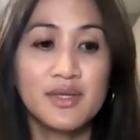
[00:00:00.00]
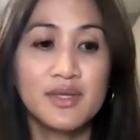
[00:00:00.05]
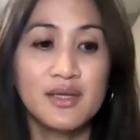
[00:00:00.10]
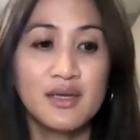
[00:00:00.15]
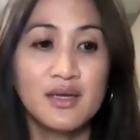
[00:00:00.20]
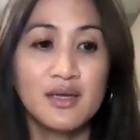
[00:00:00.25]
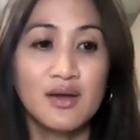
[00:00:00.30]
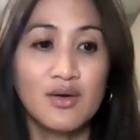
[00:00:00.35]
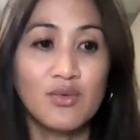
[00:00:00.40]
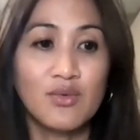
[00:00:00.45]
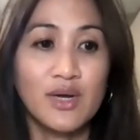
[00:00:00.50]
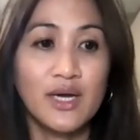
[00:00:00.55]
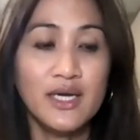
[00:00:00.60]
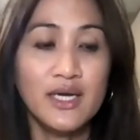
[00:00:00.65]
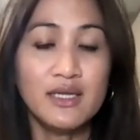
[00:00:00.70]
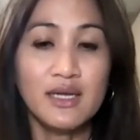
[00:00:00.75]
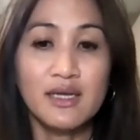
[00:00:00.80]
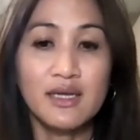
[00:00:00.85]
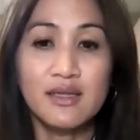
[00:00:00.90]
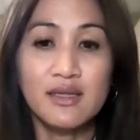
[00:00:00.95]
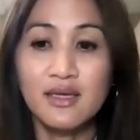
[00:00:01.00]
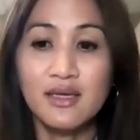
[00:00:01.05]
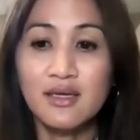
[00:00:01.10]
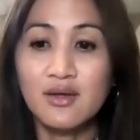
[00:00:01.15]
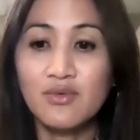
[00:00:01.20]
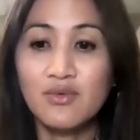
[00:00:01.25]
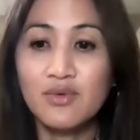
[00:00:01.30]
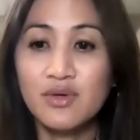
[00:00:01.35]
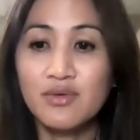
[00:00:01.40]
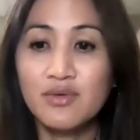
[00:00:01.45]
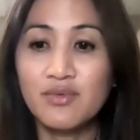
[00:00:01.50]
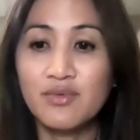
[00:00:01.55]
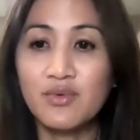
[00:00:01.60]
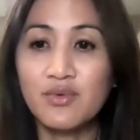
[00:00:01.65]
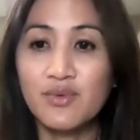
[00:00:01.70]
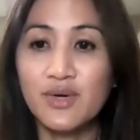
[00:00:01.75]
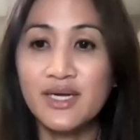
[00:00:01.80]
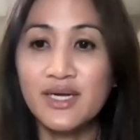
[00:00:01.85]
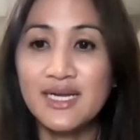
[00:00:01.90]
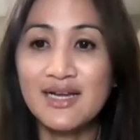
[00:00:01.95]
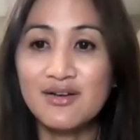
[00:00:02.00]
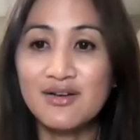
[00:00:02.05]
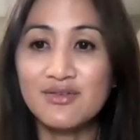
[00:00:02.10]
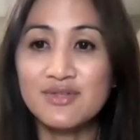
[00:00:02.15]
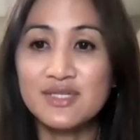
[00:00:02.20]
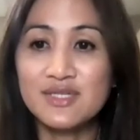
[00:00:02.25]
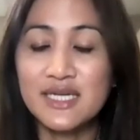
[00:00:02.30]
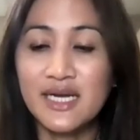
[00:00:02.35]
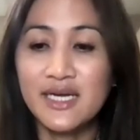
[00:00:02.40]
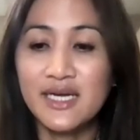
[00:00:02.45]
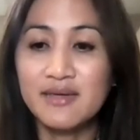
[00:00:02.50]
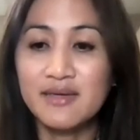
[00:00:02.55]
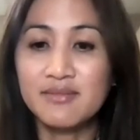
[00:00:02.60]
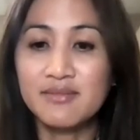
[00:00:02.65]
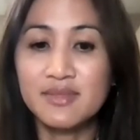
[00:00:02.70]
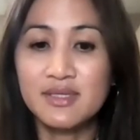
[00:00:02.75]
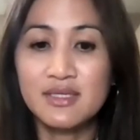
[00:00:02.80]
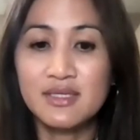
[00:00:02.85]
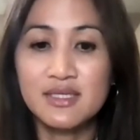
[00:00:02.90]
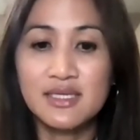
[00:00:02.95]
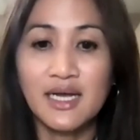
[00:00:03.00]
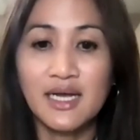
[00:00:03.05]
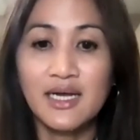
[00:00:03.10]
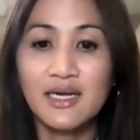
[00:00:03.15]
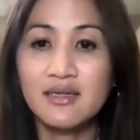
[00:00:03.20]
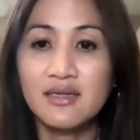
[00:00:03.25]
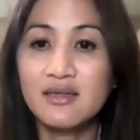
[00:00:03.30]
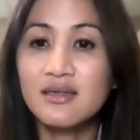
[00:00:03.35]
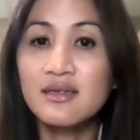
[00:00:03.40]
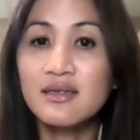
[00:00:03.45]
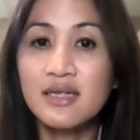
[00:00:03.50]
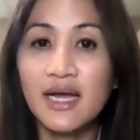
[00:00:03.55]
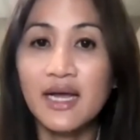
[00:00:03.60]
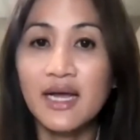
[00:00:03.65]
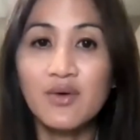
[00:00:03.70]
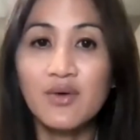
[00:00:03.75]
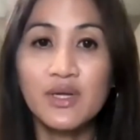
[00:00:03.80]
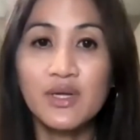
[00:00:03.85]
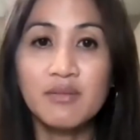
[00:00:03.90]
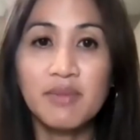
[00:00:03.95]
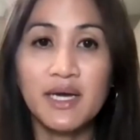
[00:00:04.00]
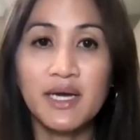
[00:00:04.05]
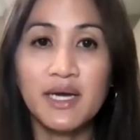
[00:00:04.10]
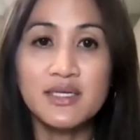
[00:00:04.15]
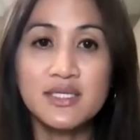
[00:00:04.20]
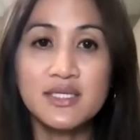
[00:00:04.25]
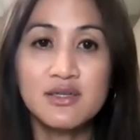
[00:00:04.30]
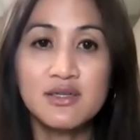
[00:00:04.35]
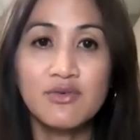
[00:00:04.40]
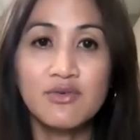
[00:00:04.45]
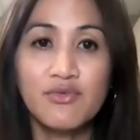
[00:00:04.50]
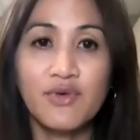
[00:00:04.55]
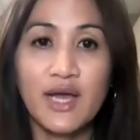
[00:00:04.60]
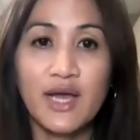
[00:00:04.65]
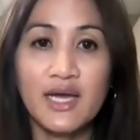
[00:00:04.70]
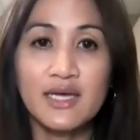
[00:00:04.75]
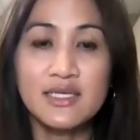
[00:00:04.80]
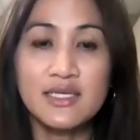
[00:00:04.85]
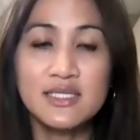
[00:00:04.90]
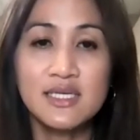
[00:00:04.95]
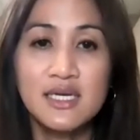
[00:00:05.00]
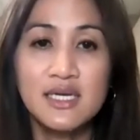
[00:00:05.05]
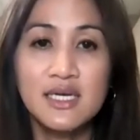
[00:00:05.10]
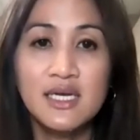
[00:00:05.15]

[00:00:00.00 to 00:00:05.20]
All right, I think we've run out of time. That went by so fast.